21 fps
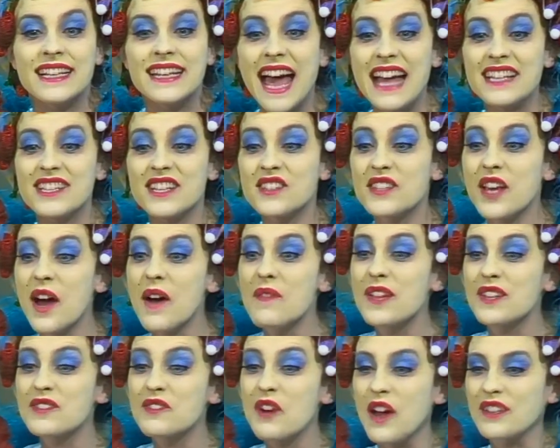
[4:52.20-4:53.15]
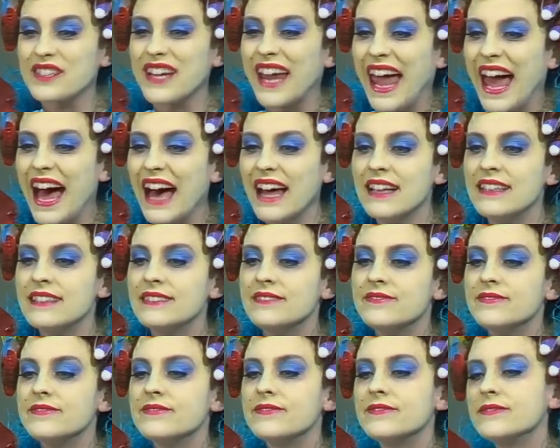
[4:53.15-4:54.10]
Yes, it's Sylvia Trotter
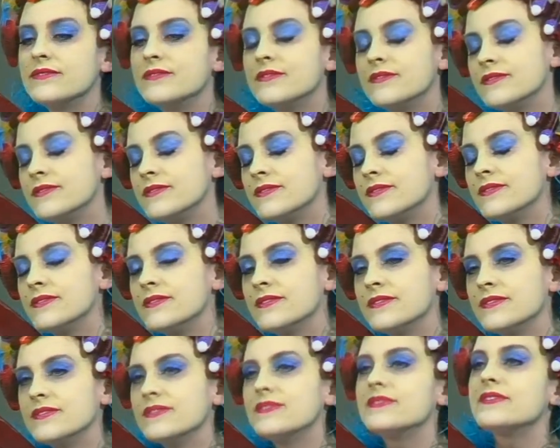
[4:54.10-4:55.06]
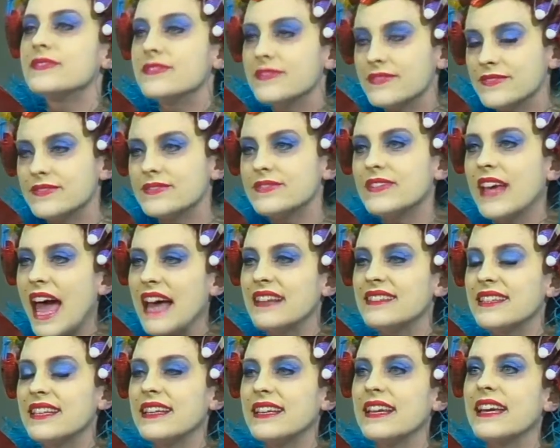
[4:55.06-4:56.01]
here.
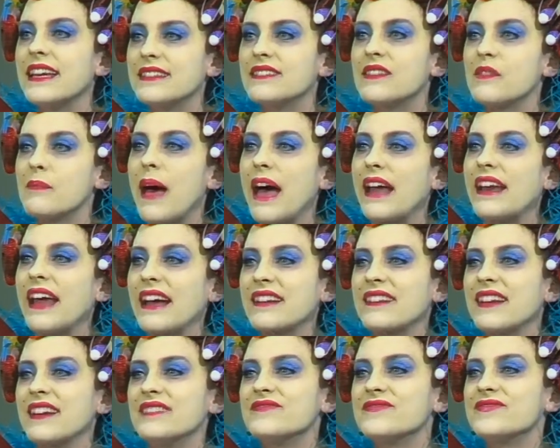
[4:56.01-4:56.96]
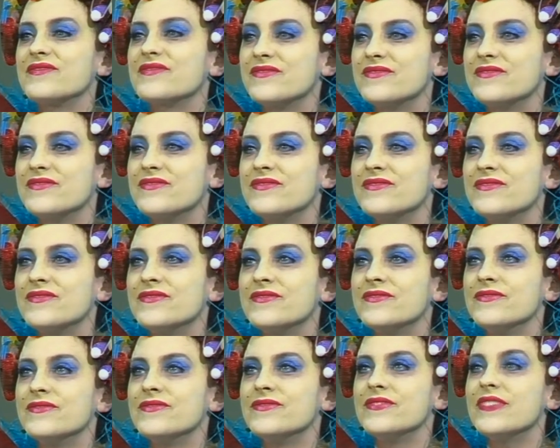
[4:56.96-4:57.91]
yes, he is the bad actor.
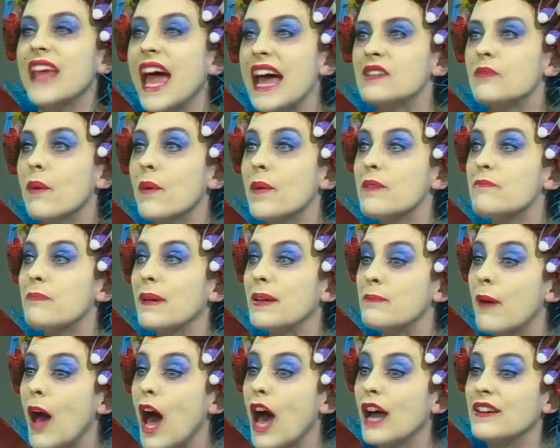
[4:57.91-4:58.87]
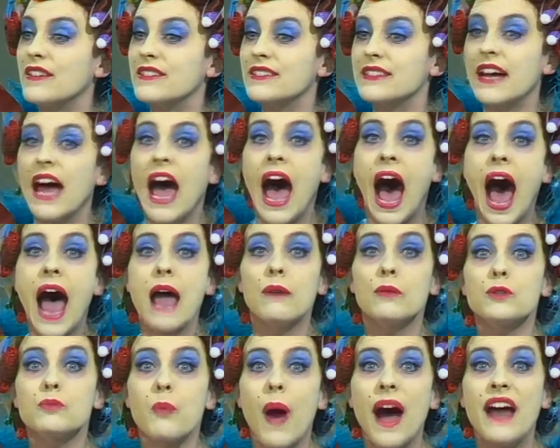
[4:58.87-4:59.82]
yes, well, we've been burgled. I
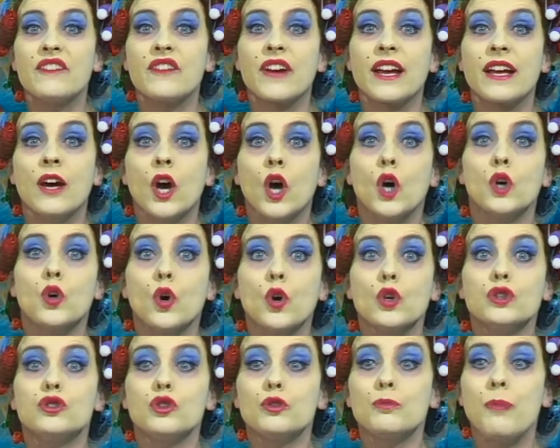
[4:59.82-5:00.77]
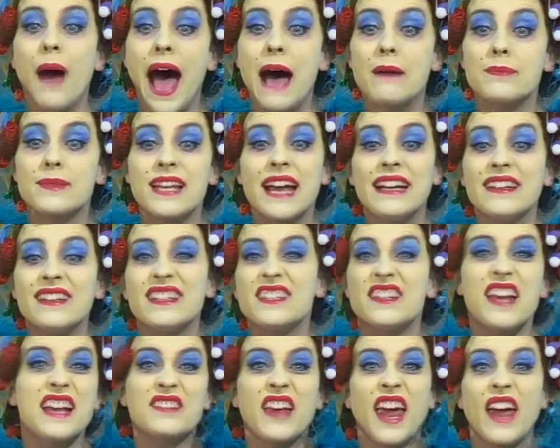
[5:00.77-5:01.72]
was wondering, could you perhaps send an
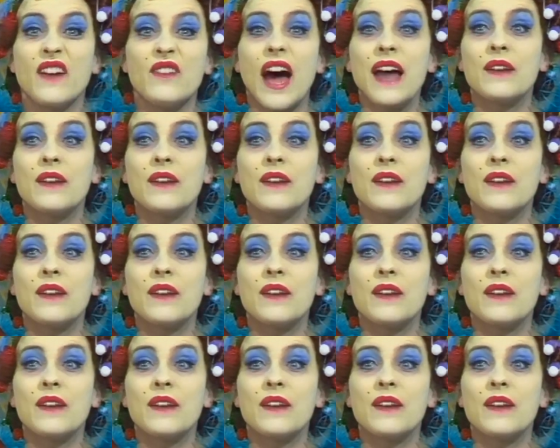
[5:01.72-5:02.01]
assessor here